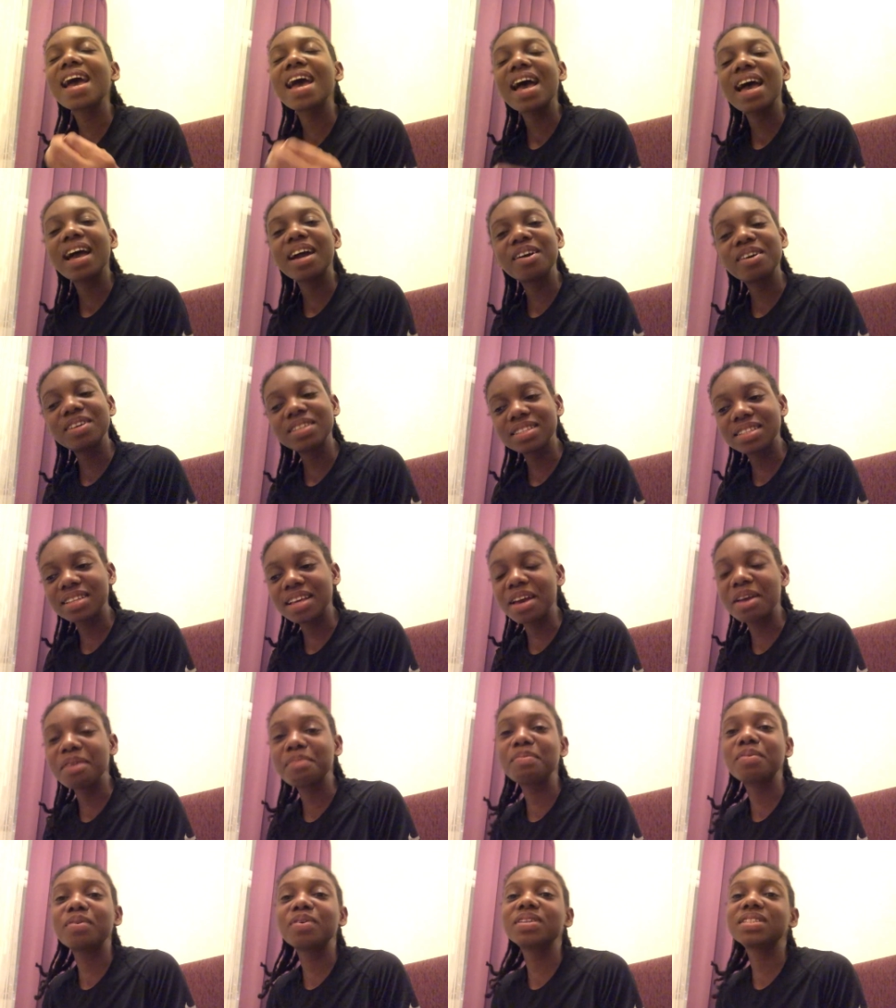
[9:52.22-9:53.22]
I got to the
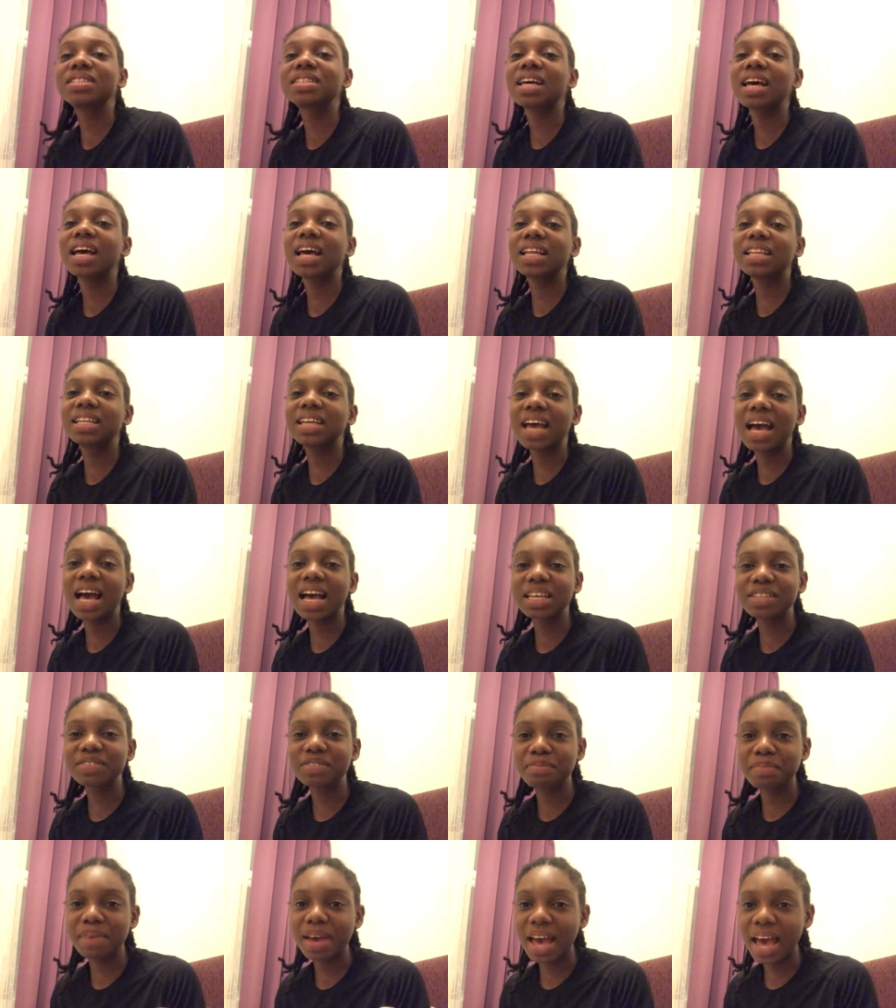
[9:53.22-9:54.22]
airport. They asked
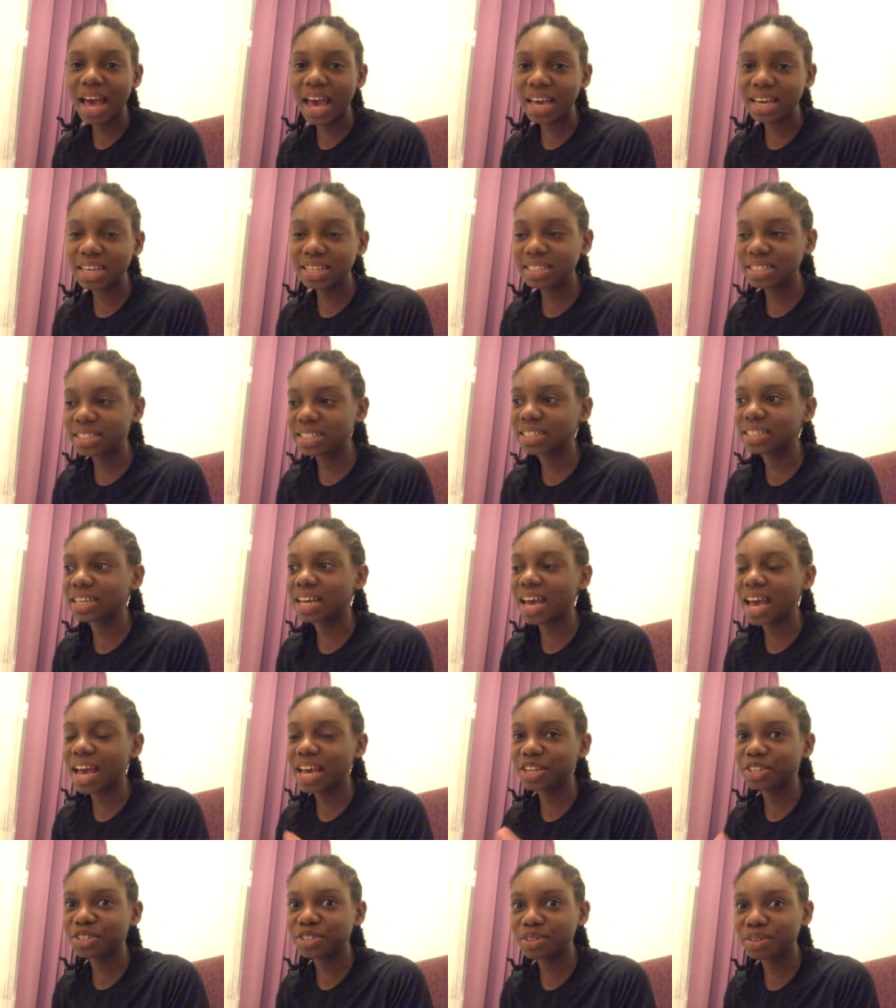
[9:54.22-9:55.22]
for my ID.
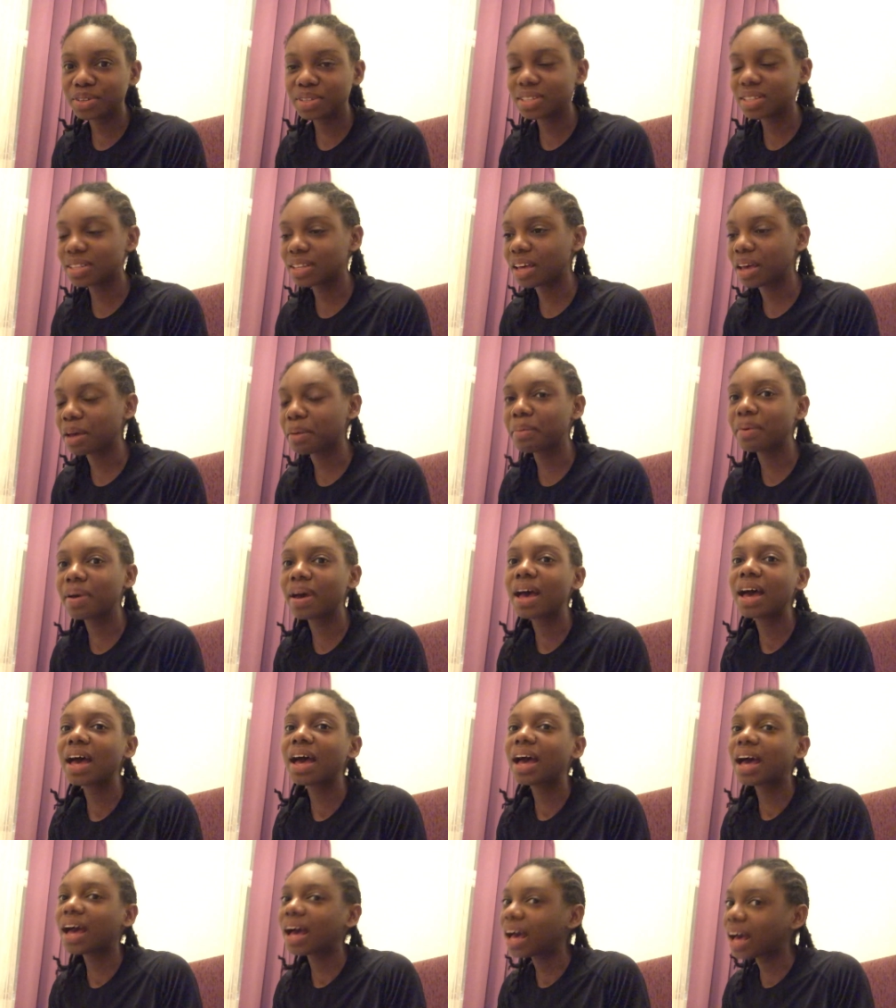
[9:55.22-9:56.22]
I showed them,
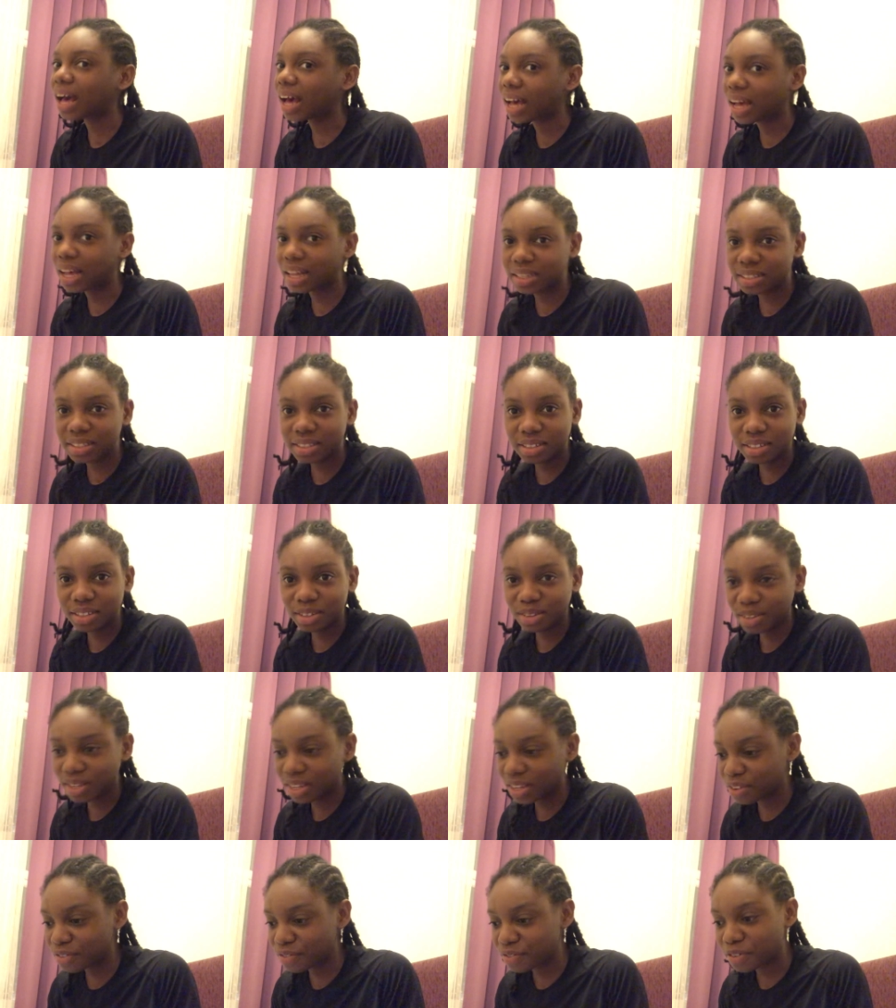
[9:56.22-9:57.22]
and
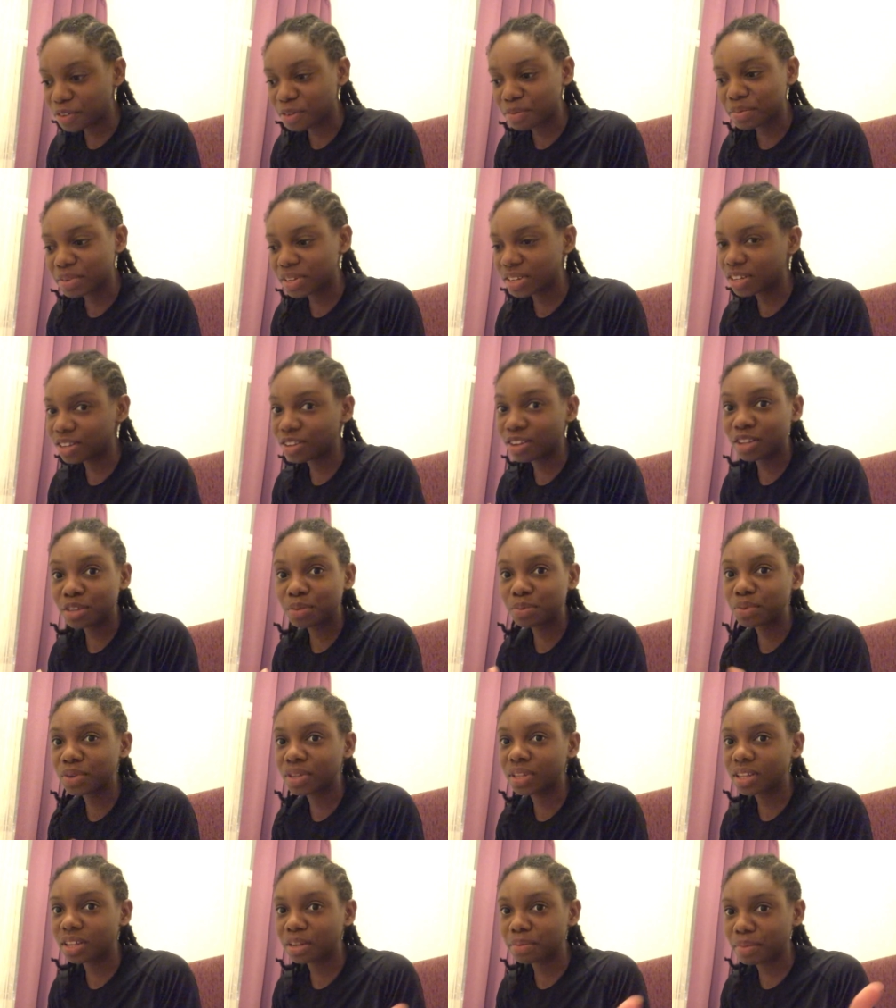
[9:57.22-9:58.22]
lucky for me, they just
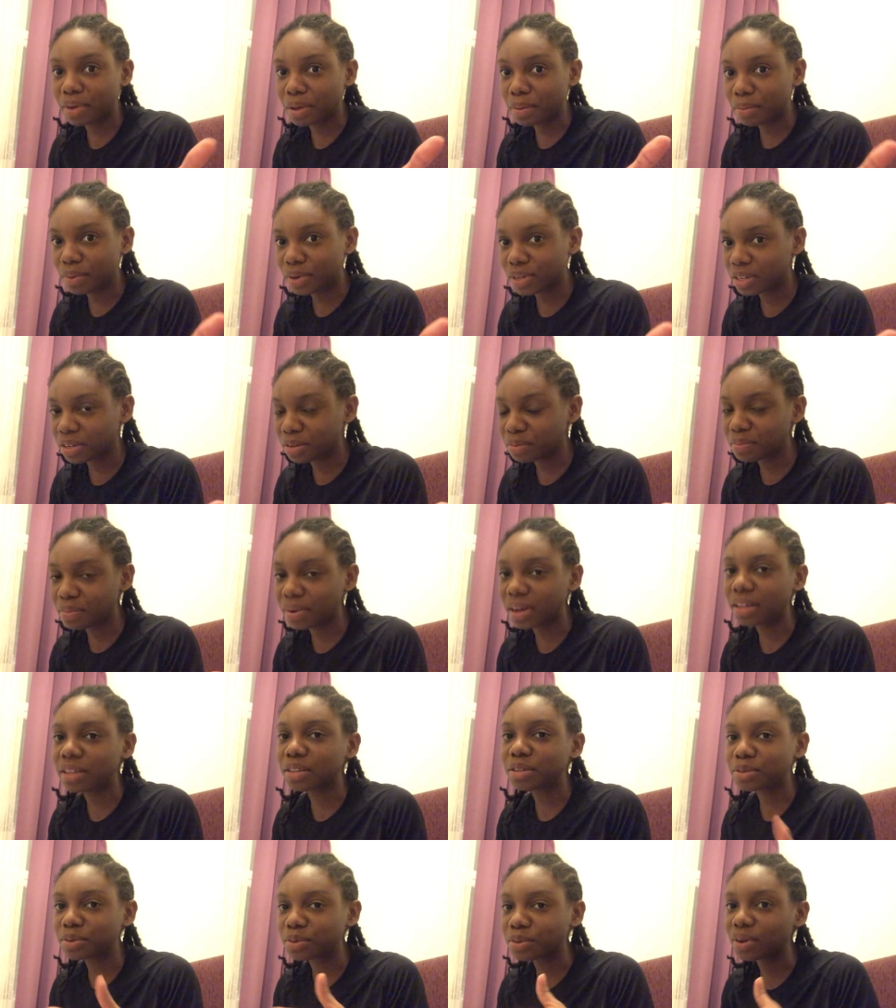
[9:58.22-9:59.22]
printed my boarding pass.
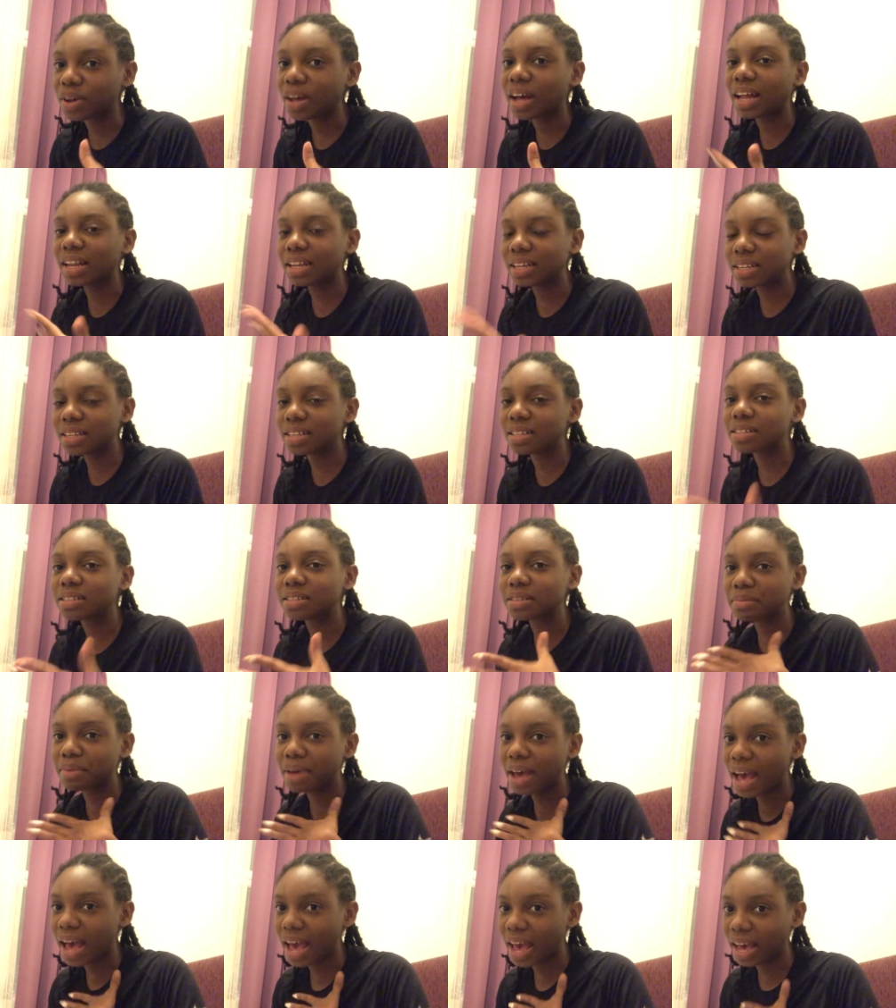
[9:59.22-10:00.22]
So at least
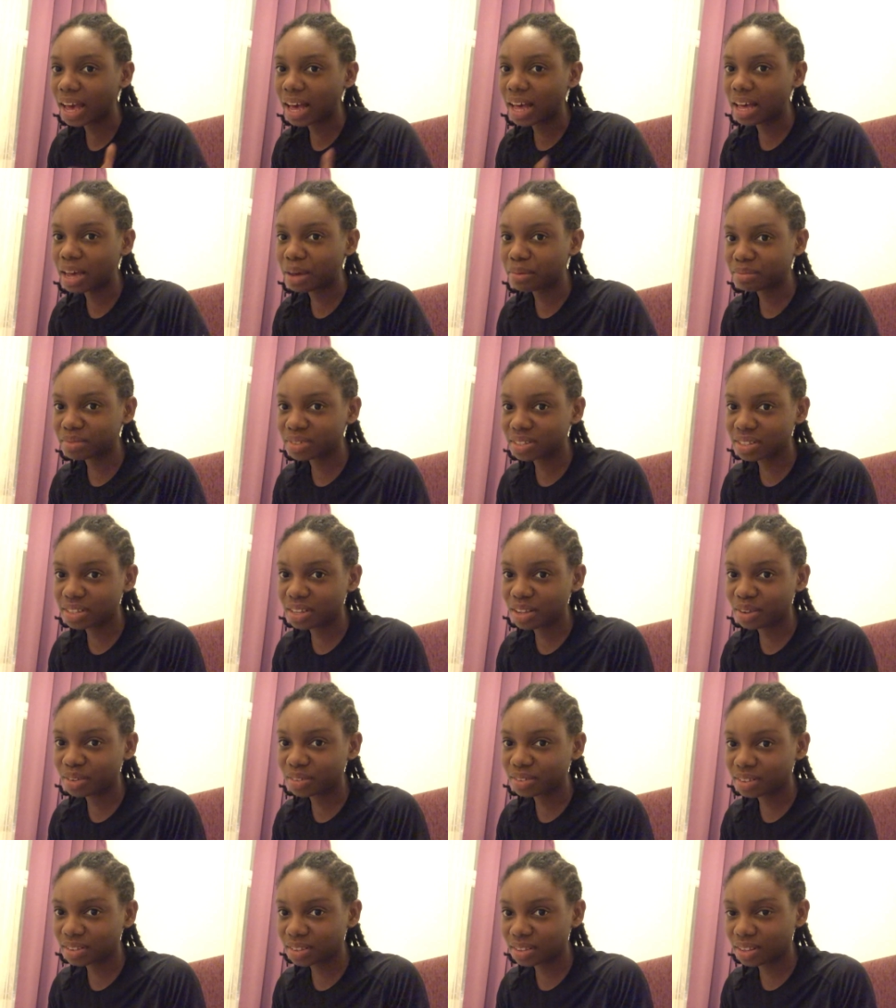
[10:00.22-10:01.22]
I calmed
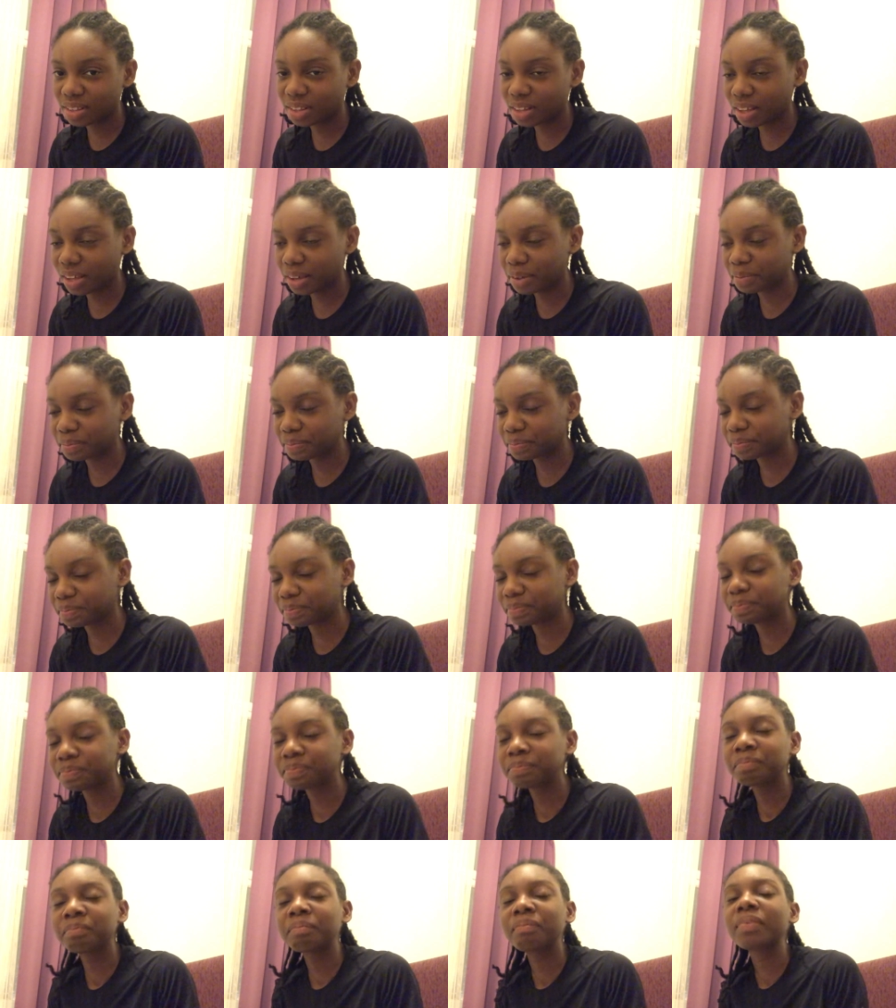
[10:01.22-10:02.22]
down then.
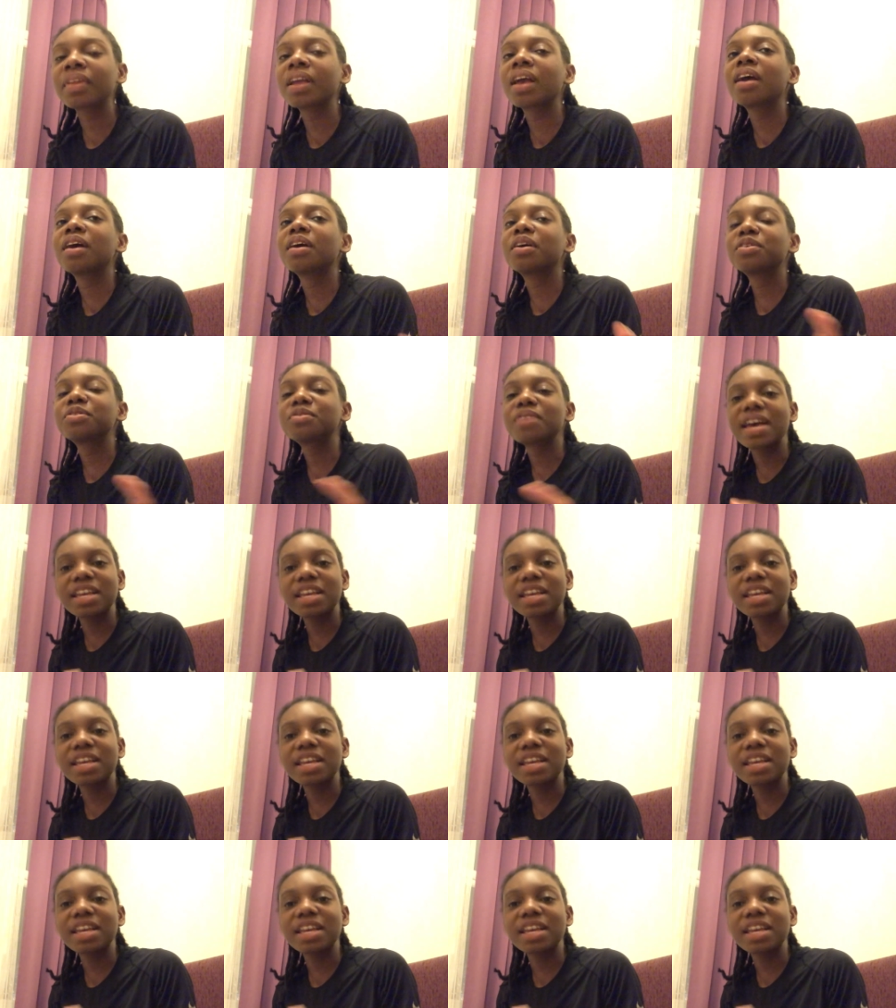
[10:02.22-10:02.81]
So I